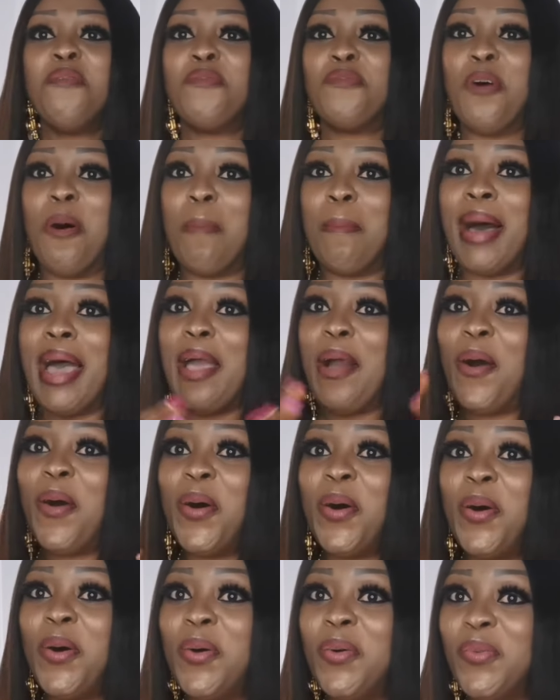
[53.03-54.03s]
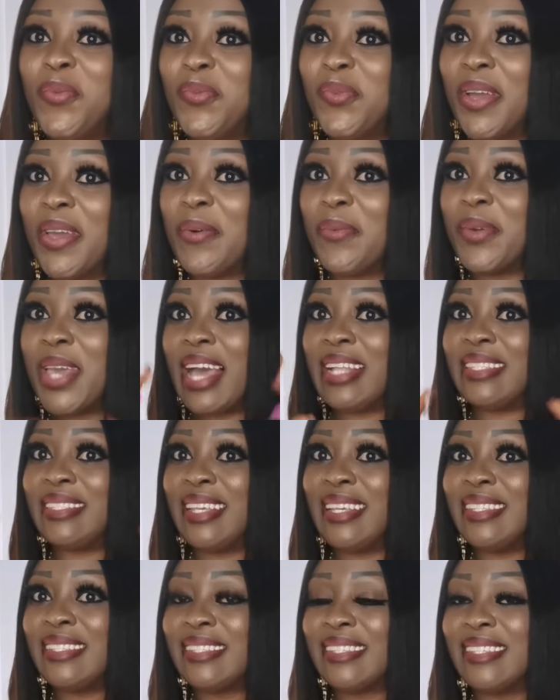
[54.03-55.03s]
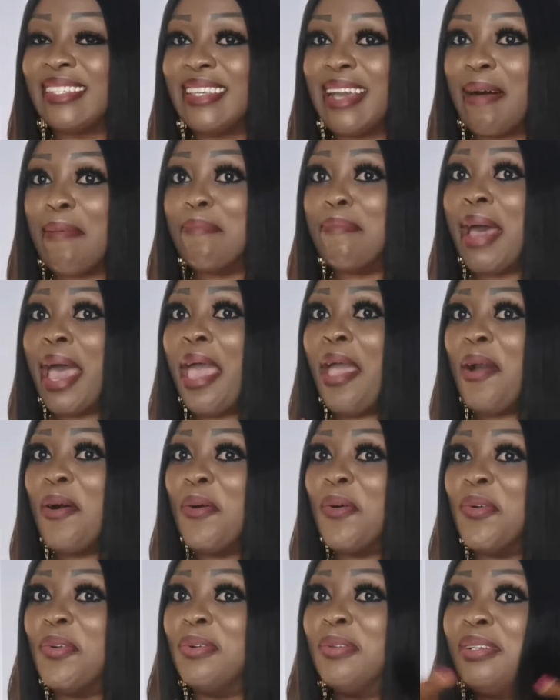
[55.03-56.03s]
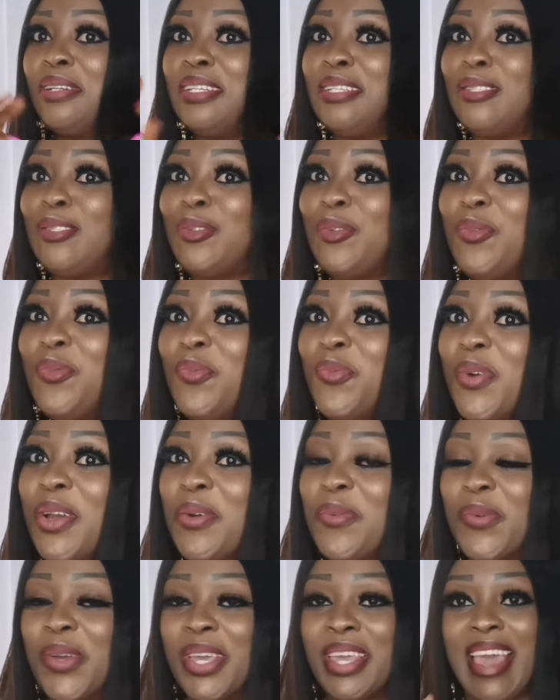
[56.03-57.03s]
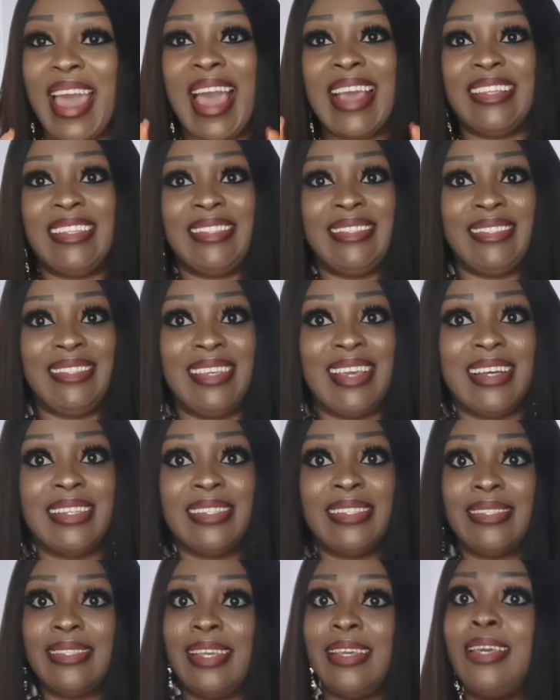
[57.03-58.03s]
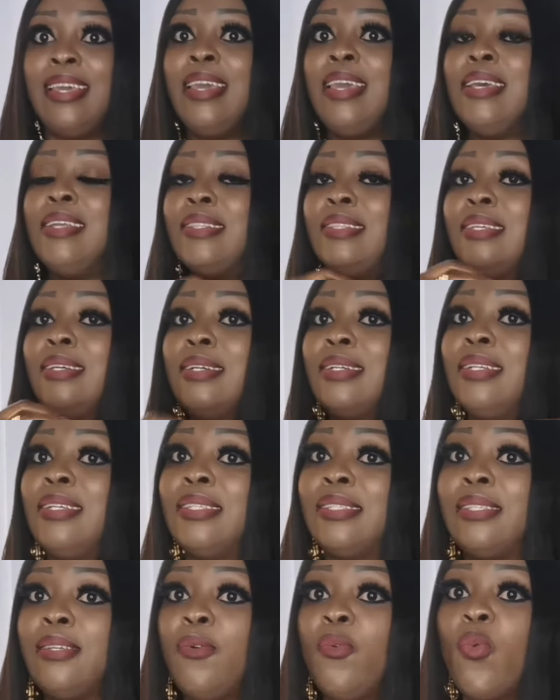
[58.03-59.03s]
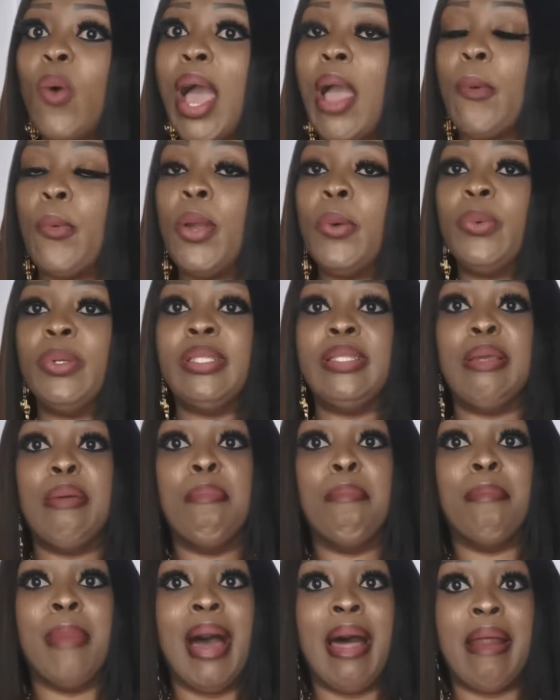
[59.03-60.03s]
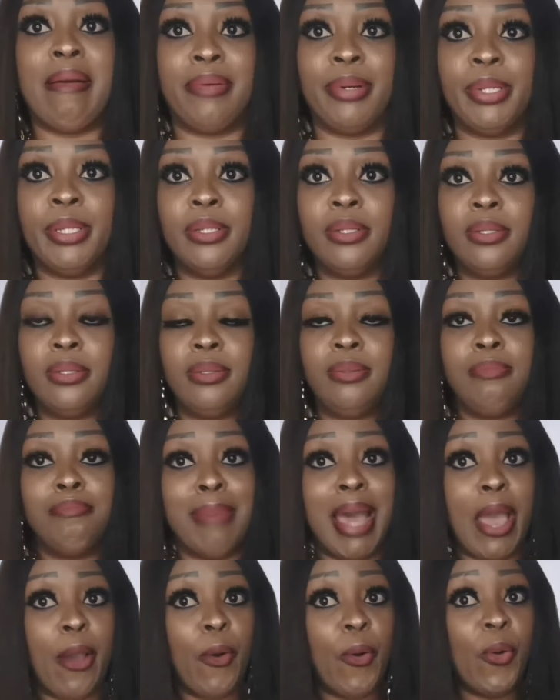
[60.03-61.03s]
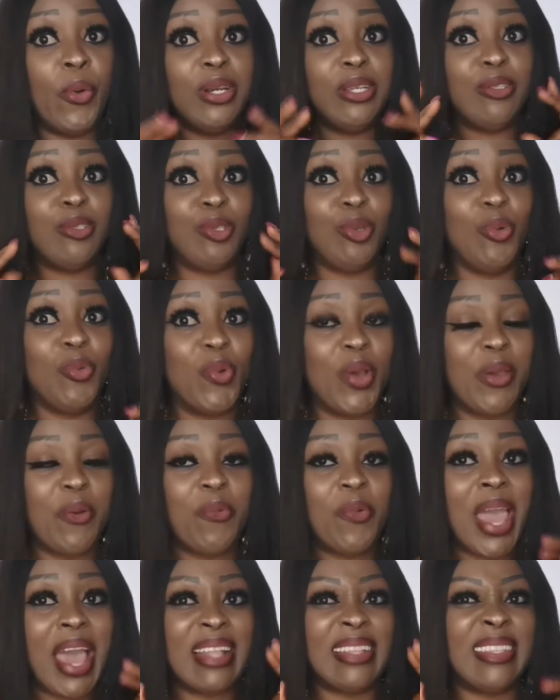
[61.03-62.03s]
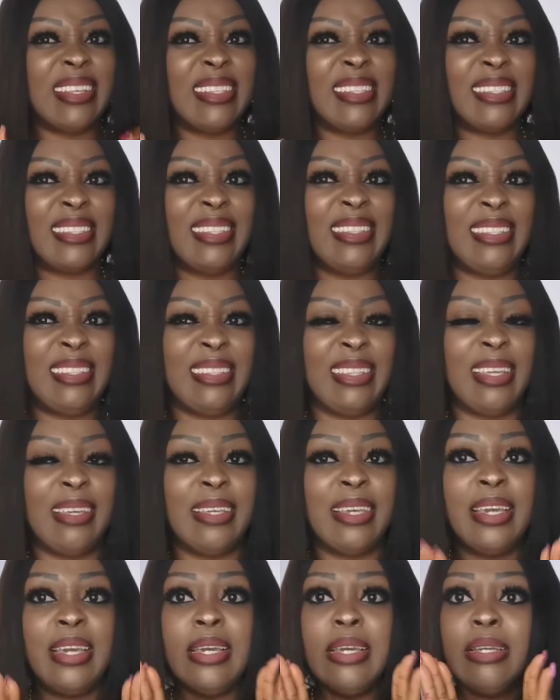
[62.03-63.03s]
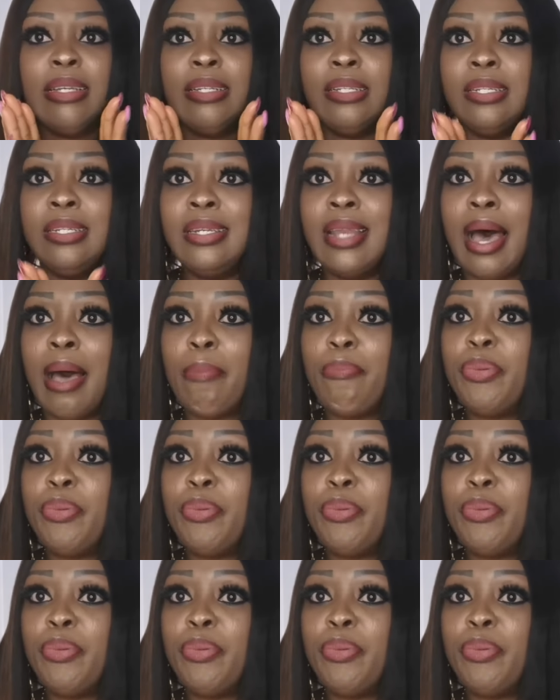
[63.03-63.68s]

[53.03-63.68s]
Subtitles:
For my own way, we are testing and my own little way where I see and say the reason why we they marry, my own little way where I testing the thing now,